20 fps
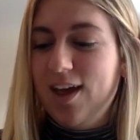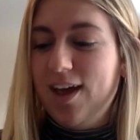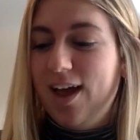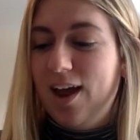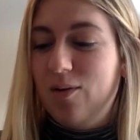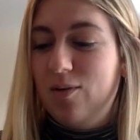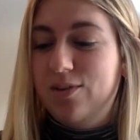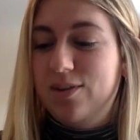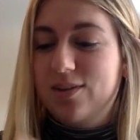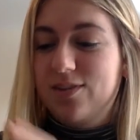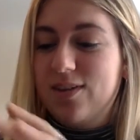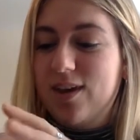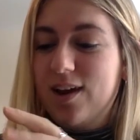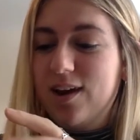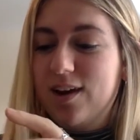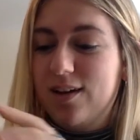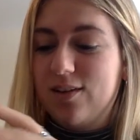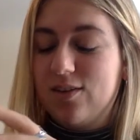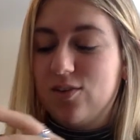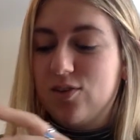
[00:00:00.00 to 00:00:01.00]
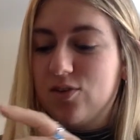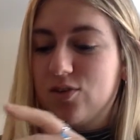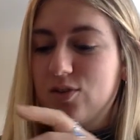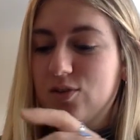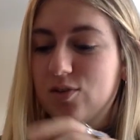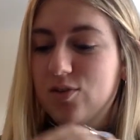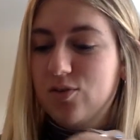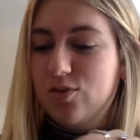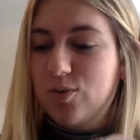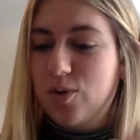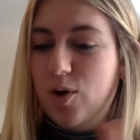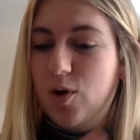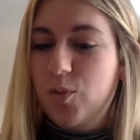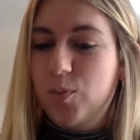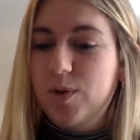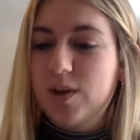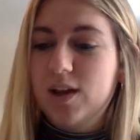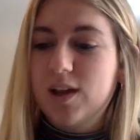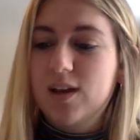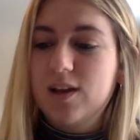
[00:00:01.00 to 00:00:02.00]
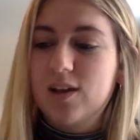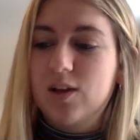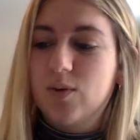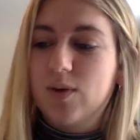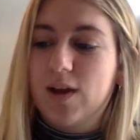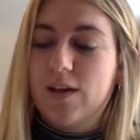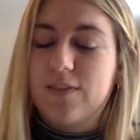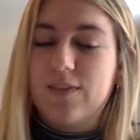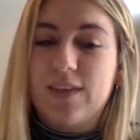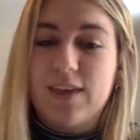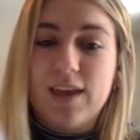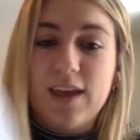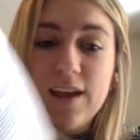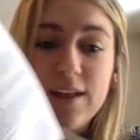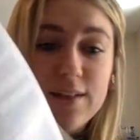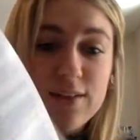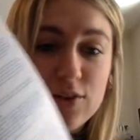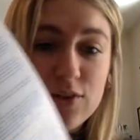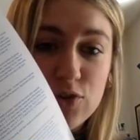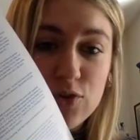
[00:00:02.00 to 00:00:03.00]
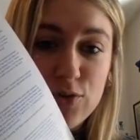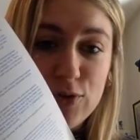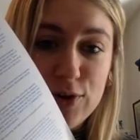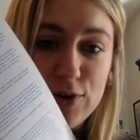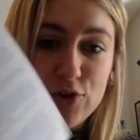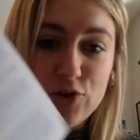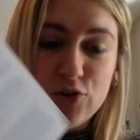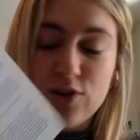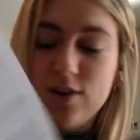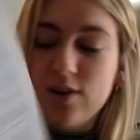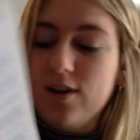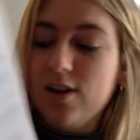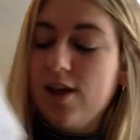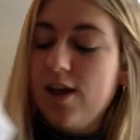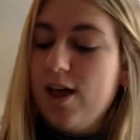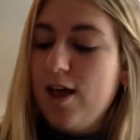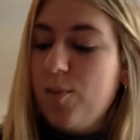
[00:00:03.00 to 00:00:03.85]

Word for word: And what's exciting is as soon as you open it, you get the English version.